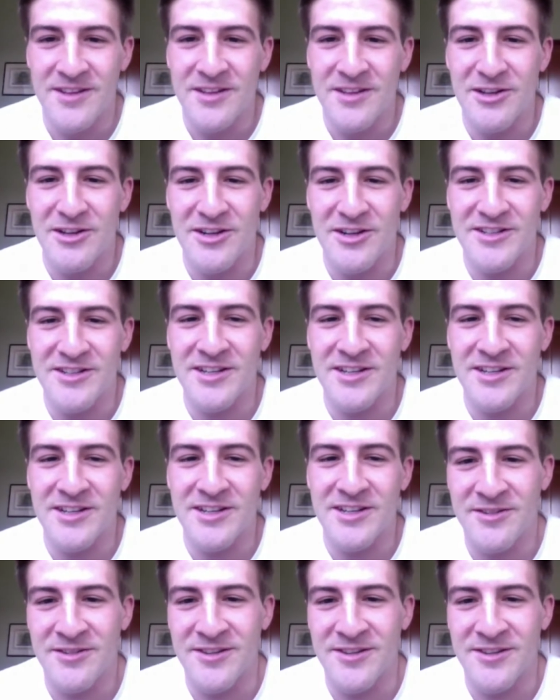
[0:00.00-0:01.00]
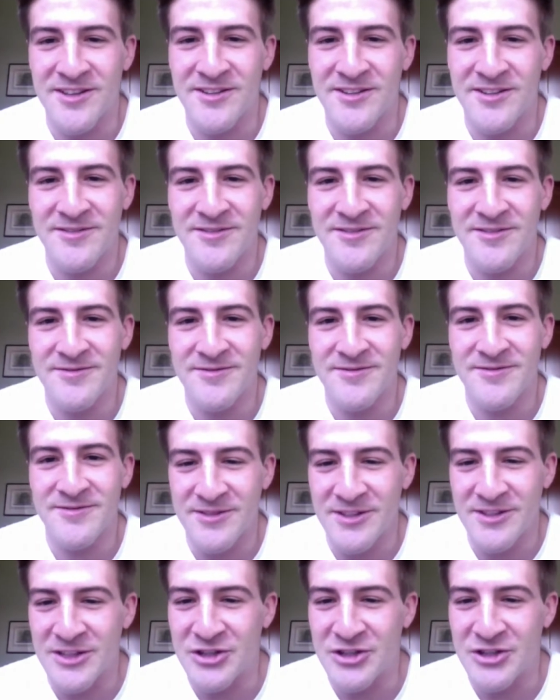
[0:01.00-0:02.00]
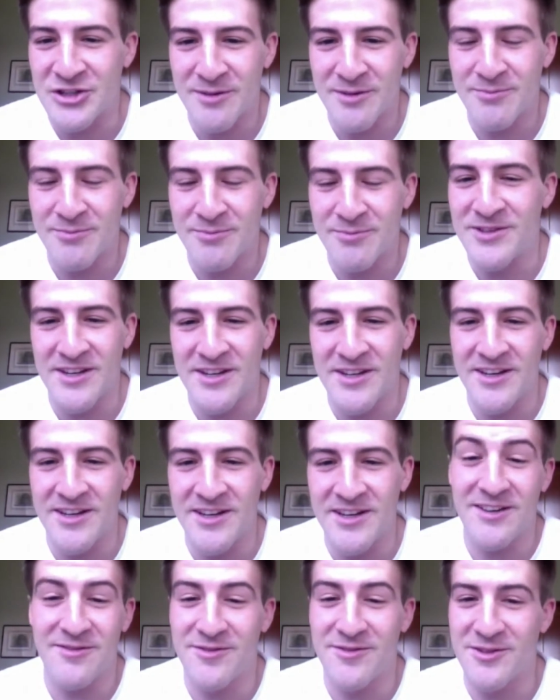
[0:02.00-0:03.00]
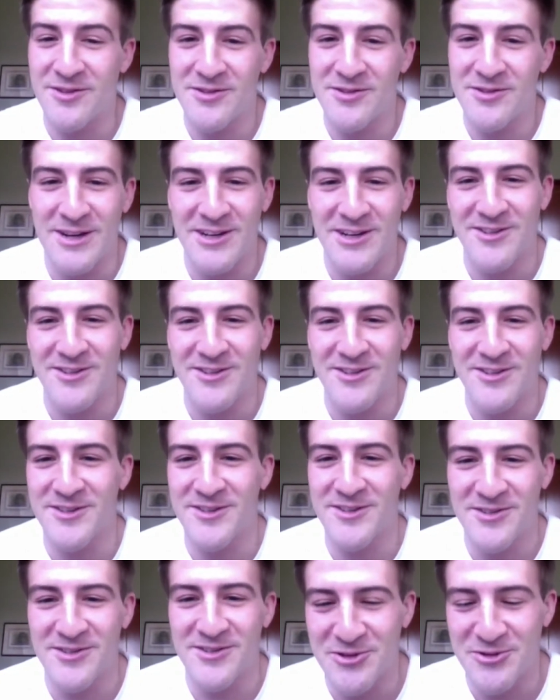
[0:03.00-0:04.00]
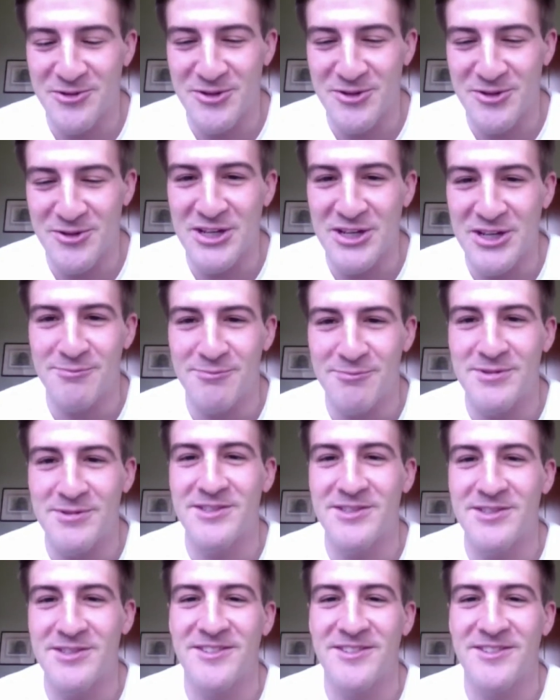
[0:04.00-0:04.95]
lucked out and got a job designing headphones and microphones, a dream job, so